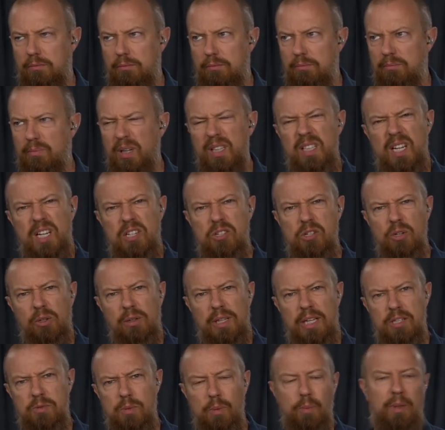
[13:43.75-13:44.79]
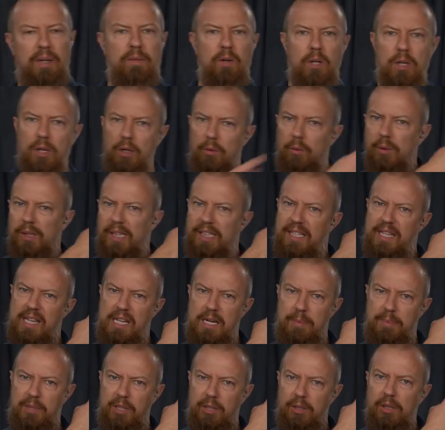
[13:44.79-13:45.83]
Monday's show last week, whatever. We'll link to that
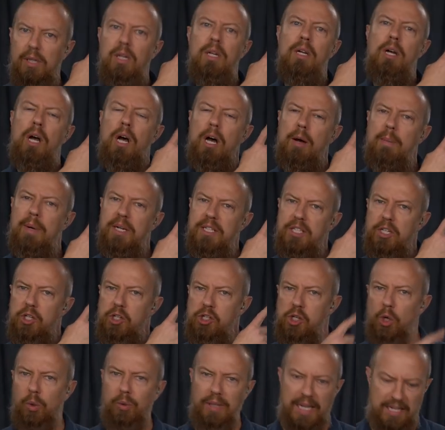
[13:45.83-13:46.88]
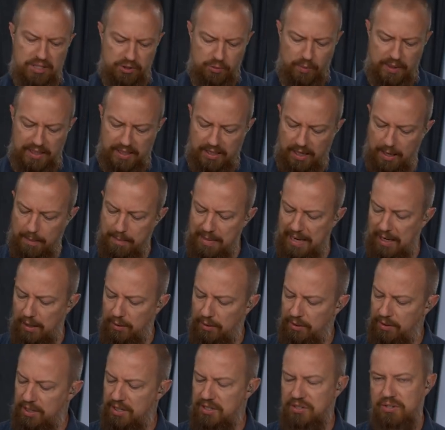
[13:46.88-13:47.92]
up here. Um, I did a show last week
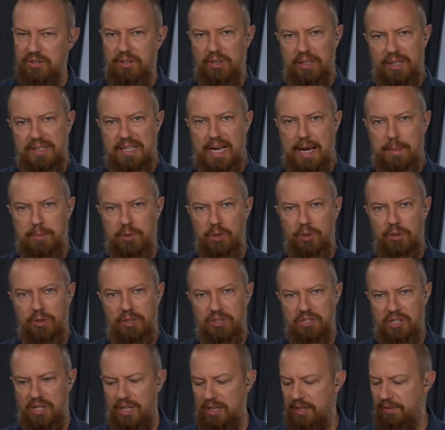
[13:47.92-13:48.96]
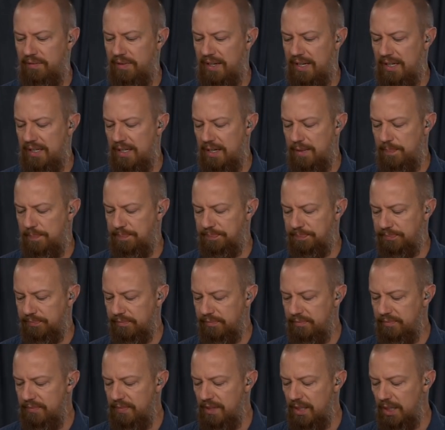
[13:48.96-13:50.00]
about this adapter. It's kind of a um,
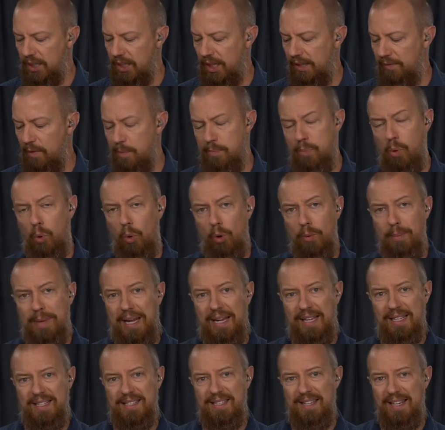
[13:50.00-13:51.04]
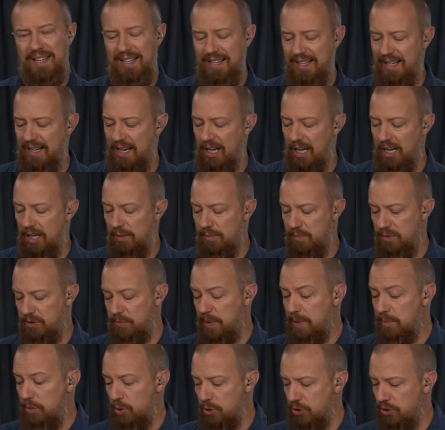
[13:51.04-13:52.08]
kind of a poor man's uh,
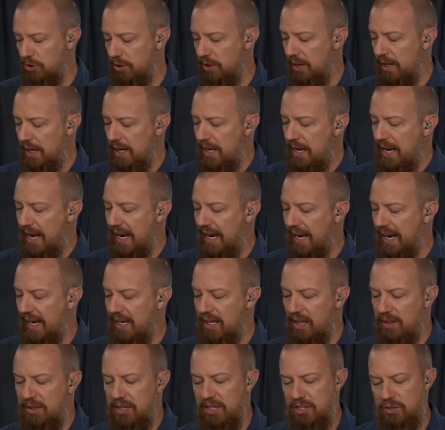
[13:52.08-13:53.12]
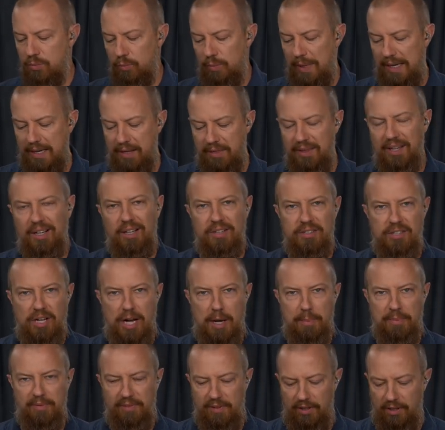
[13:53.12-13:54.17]
speed booster. And this red thing on
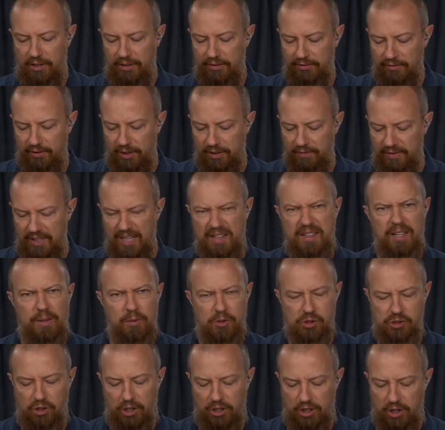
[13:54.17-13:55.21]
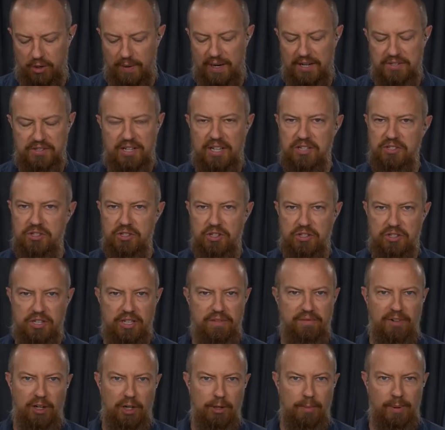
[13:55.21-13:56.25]
top of it, on the front of it, I think it was Sean who asked, that's just a
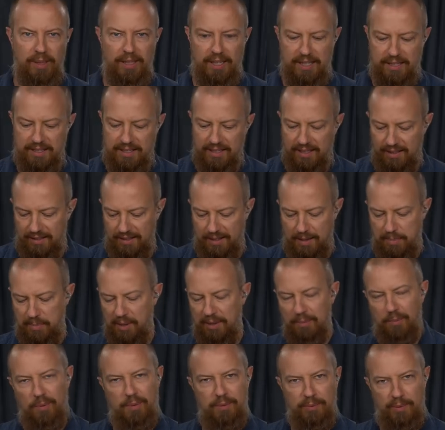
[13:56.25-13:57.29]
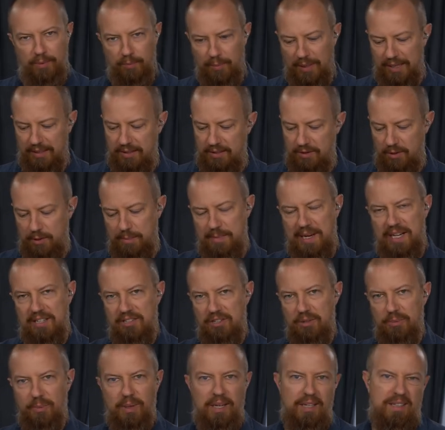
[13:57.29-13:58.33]
variable ND. I bought one with red, so it
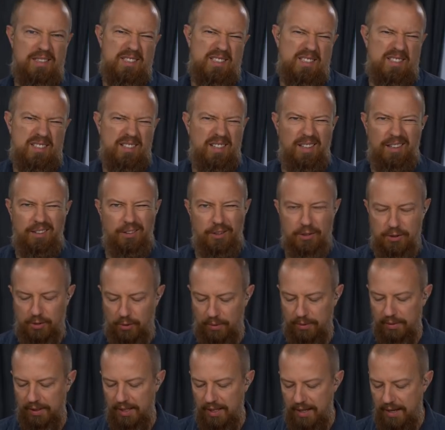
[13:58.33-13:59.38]
matched the red. It just kind of looked cool.